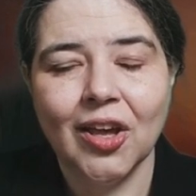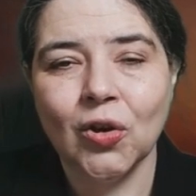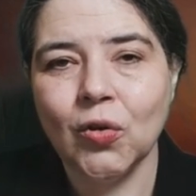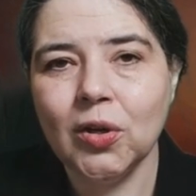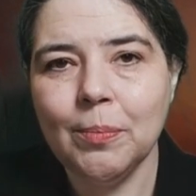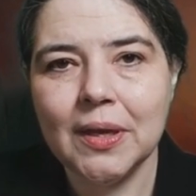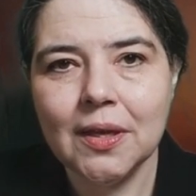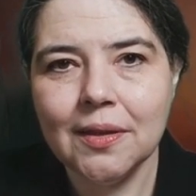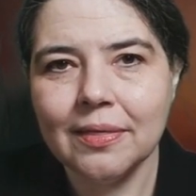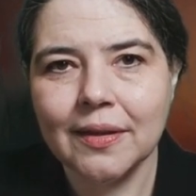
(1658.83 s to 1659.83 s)
could
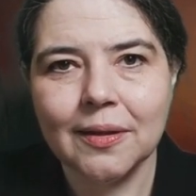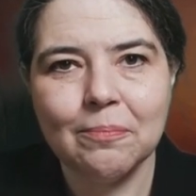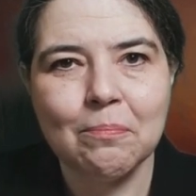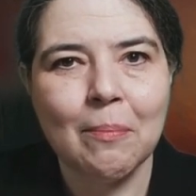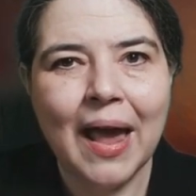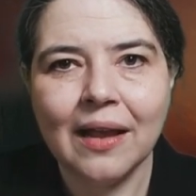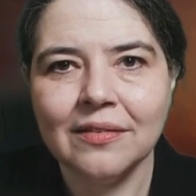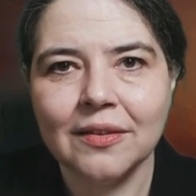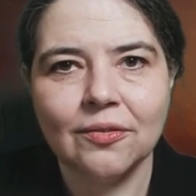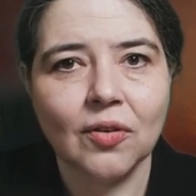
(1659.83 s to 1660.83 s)
be the
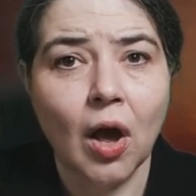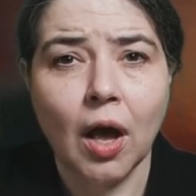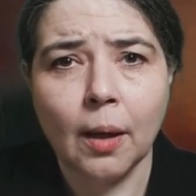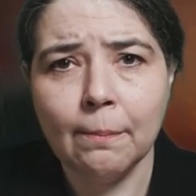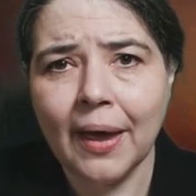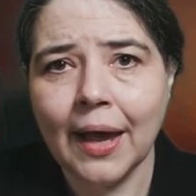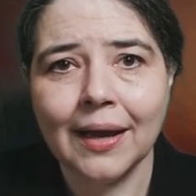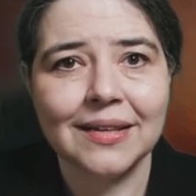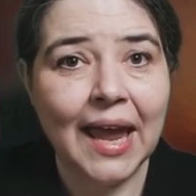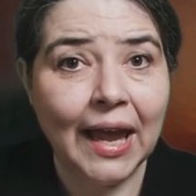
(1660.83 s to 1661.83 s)
massive
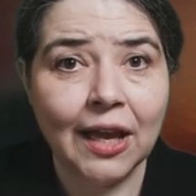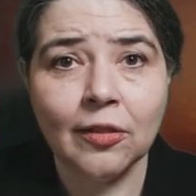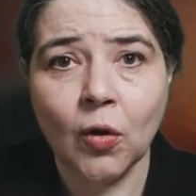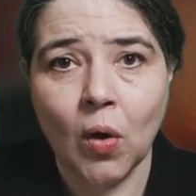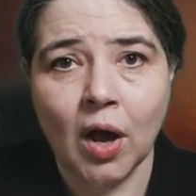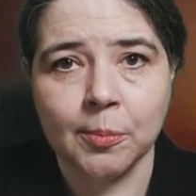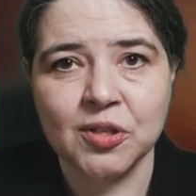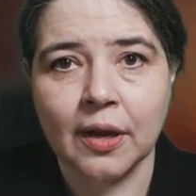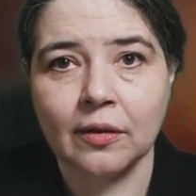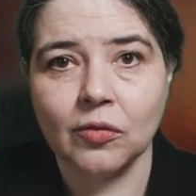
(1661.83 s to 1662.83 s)
compact halo
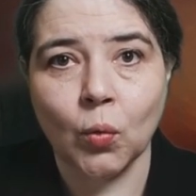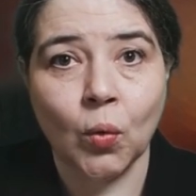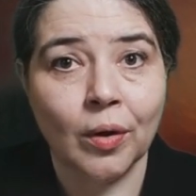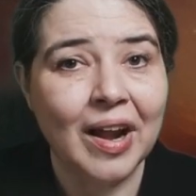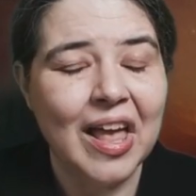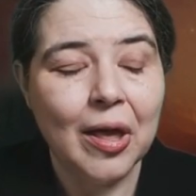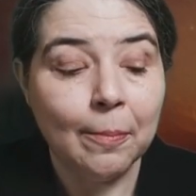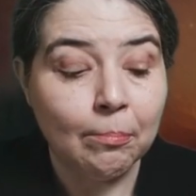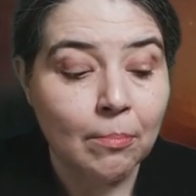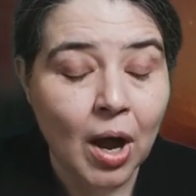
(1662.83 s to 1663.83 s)
objects or
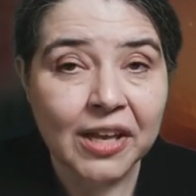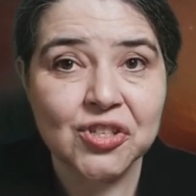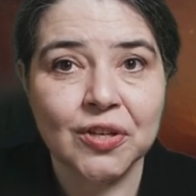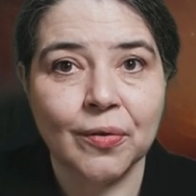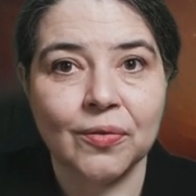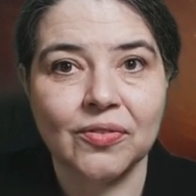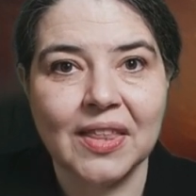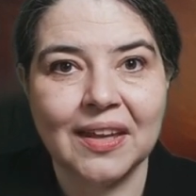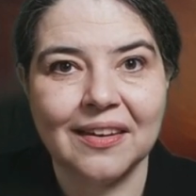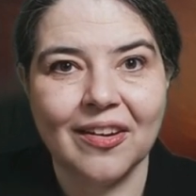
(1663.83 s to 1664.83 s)
machos
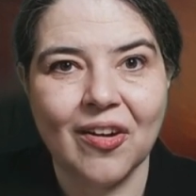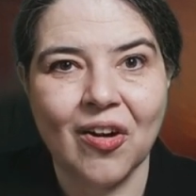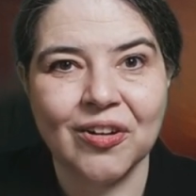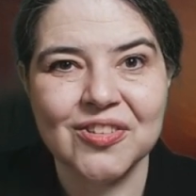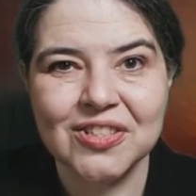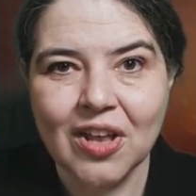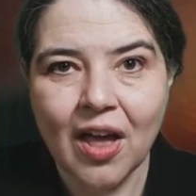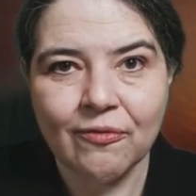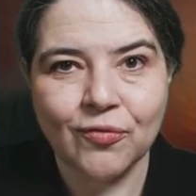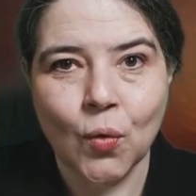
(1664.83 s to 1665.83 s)
that are
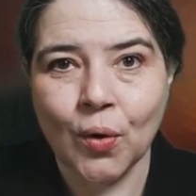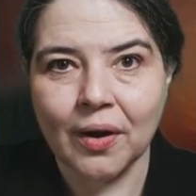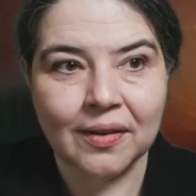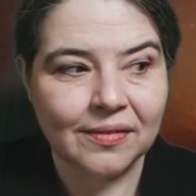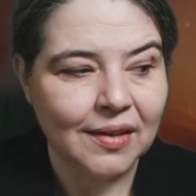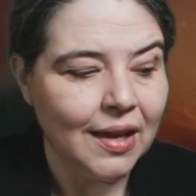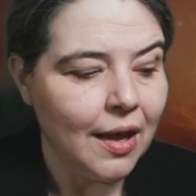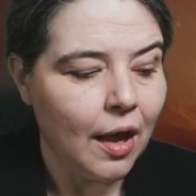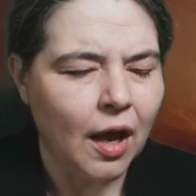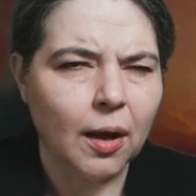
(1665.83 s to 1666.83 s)
sought for as
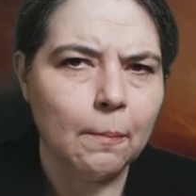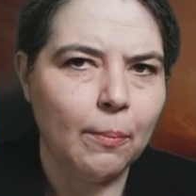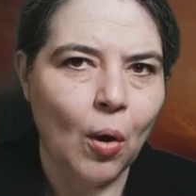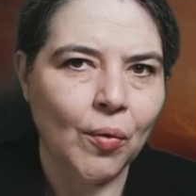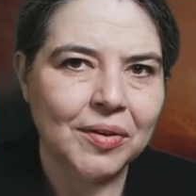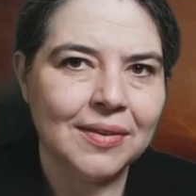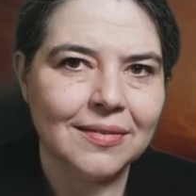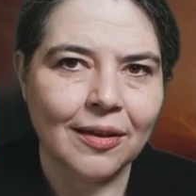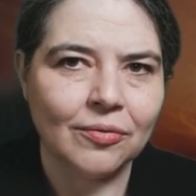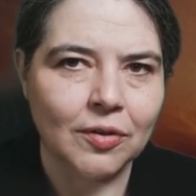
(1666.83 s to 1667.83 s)
a component
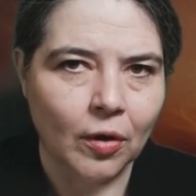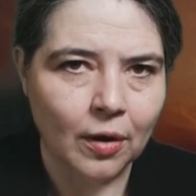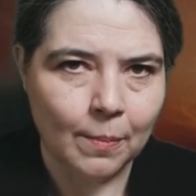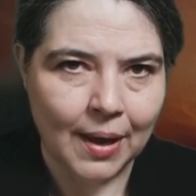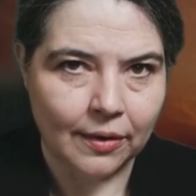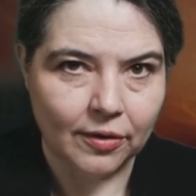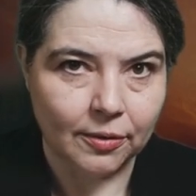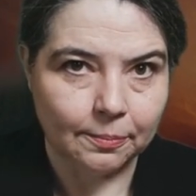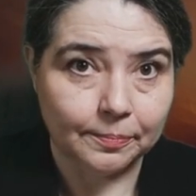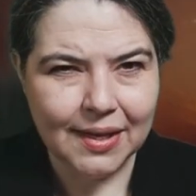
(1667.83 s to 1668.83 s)
of dark matter.
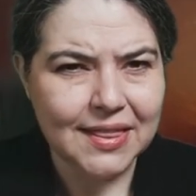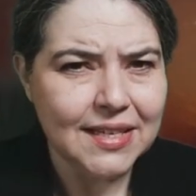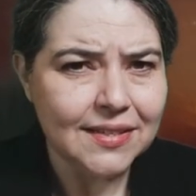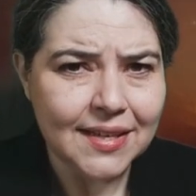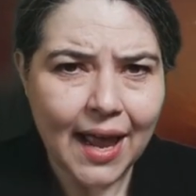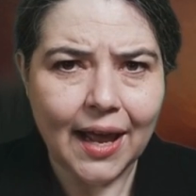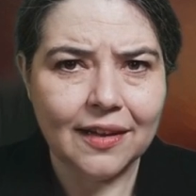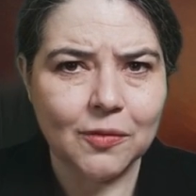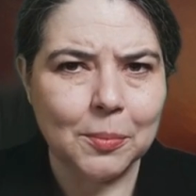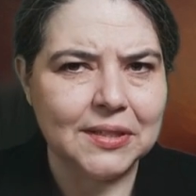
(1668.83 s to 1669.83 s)
This
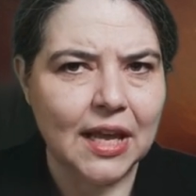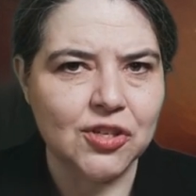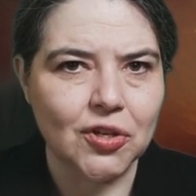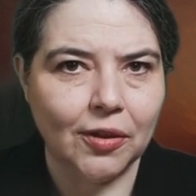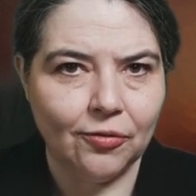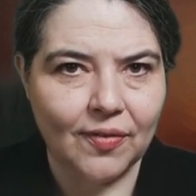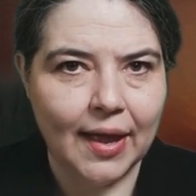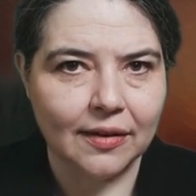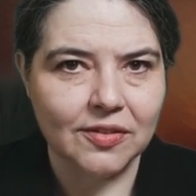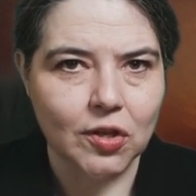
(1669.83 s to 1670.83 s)
has potential
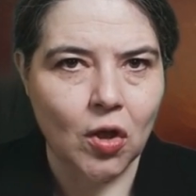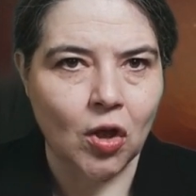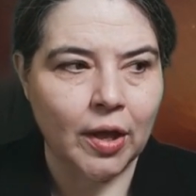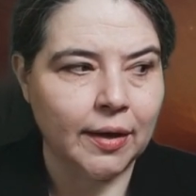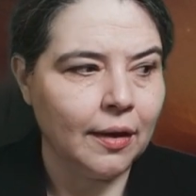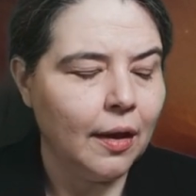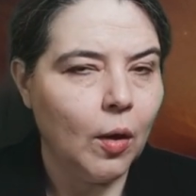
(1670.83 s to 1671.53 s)
effects on